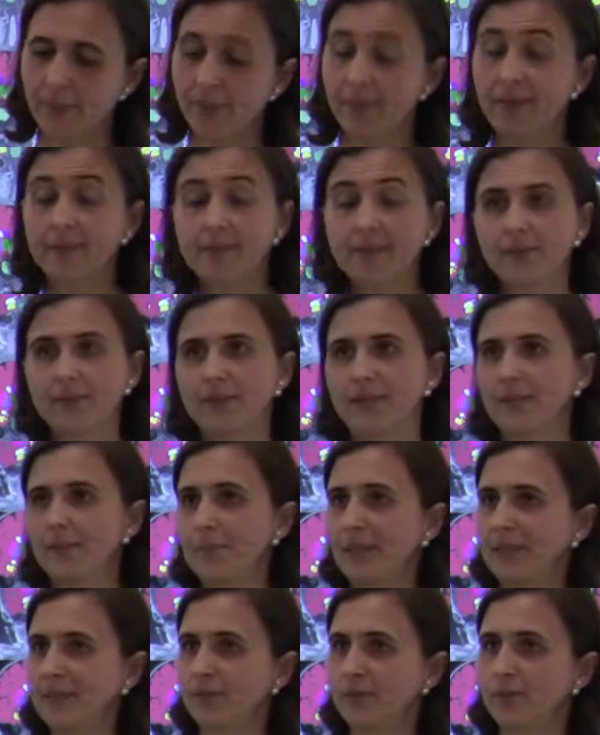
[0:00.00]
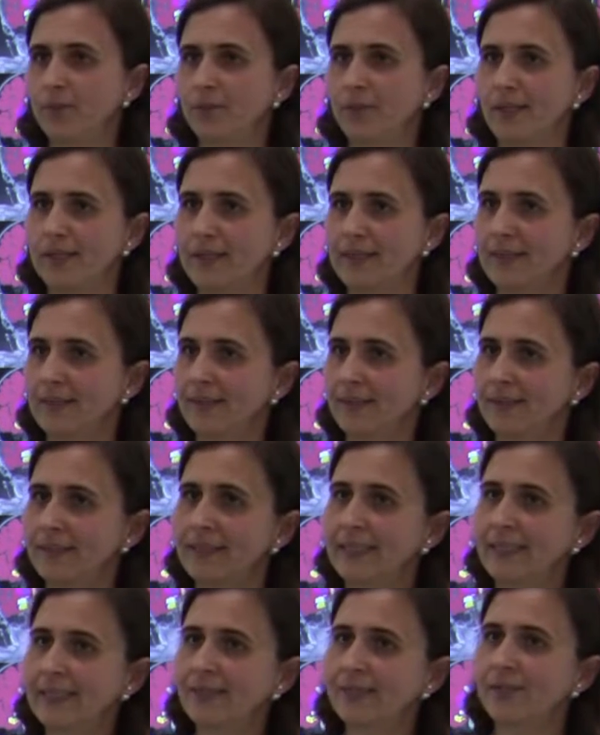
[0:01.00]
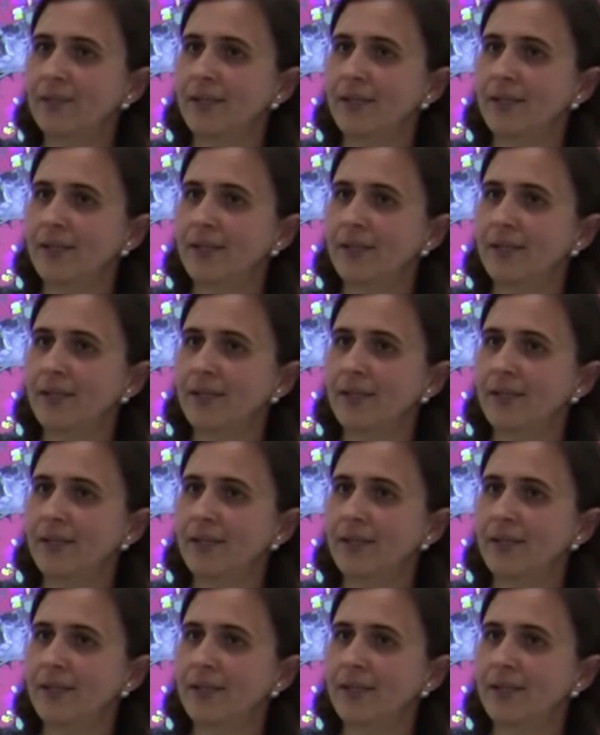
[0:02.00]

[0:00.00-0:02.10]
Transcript: This is a very painful process. It takes